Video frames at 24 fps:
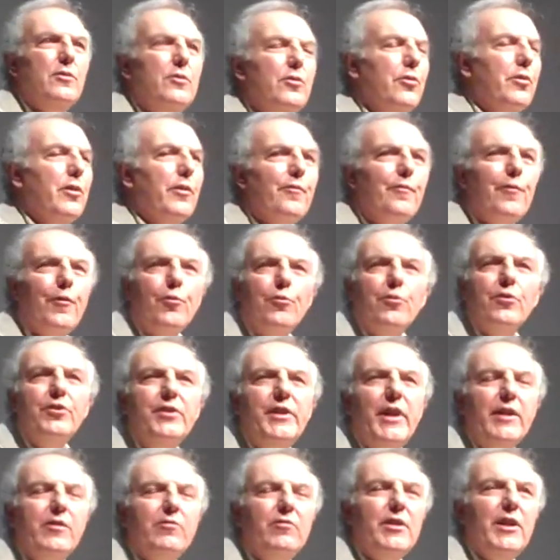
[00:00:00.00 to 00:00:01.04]
to the further
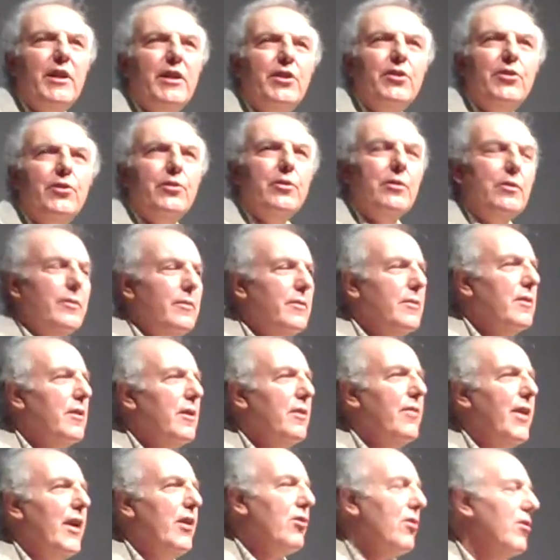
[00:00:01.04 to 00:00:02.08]
degradation
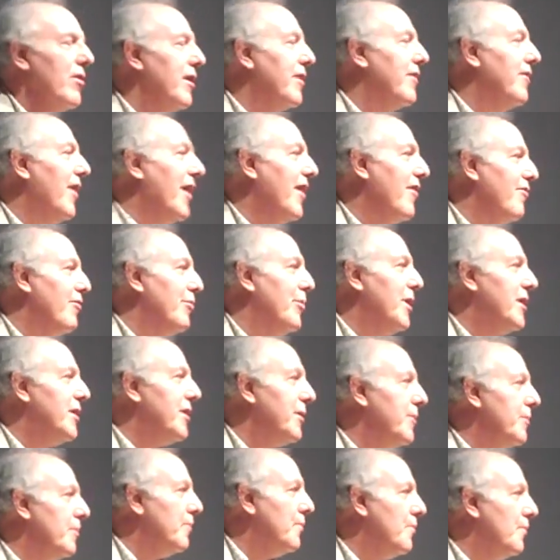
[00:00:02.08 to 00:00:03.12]
of our
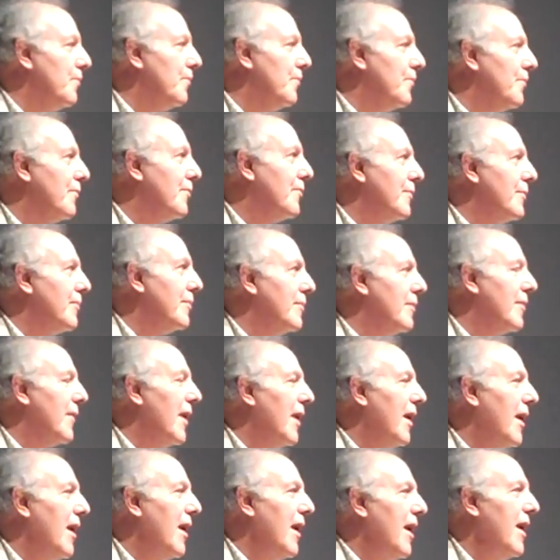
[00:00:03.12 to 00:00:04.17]
environment.
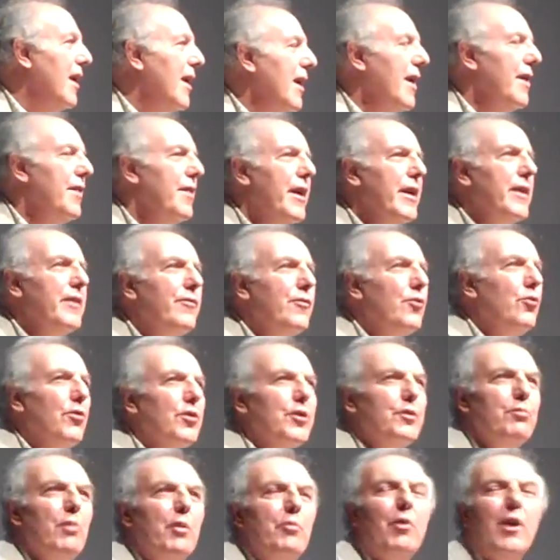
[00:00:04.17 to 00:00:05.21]
And then, of
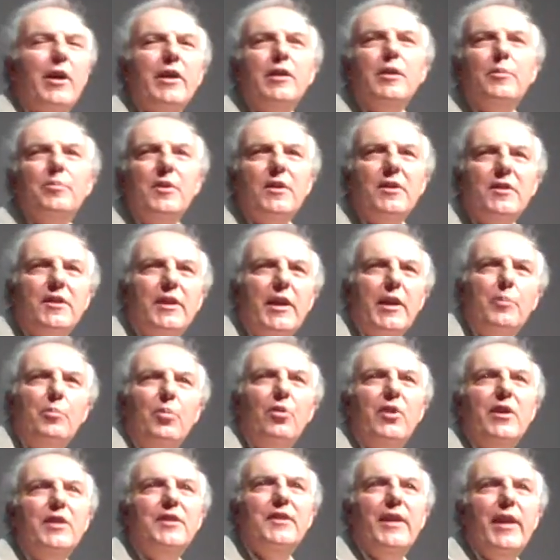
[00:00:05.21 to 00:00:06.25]
course, we wind up in the same
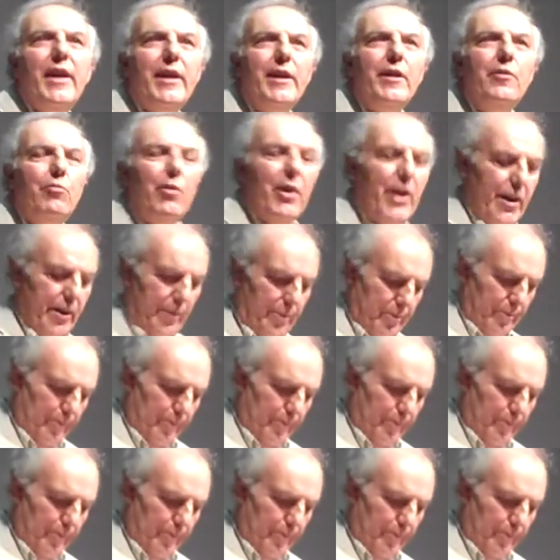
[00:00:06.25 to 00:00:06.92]
place anyway.